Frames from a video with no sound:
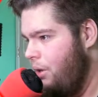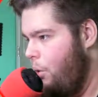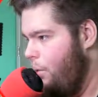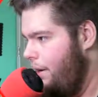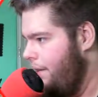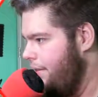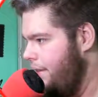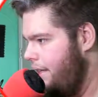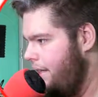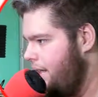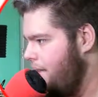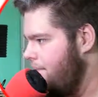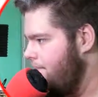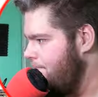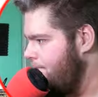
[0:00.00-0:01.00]
throw it in
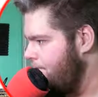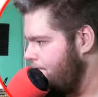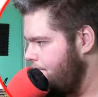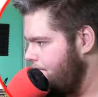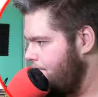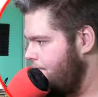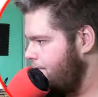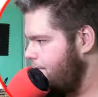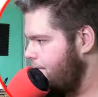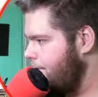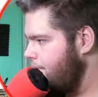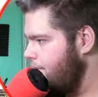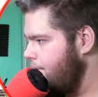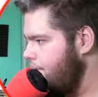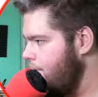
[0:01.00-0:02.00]
there.
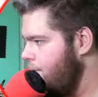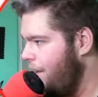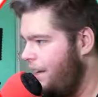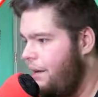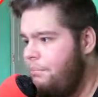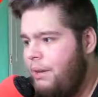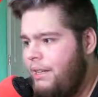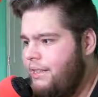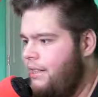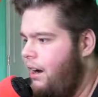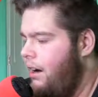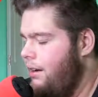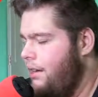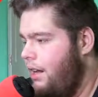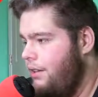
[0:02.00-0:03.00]
Like, I played
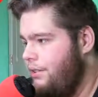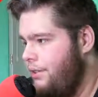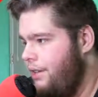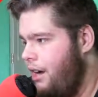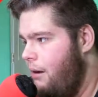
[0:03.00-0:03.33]
Call of Duty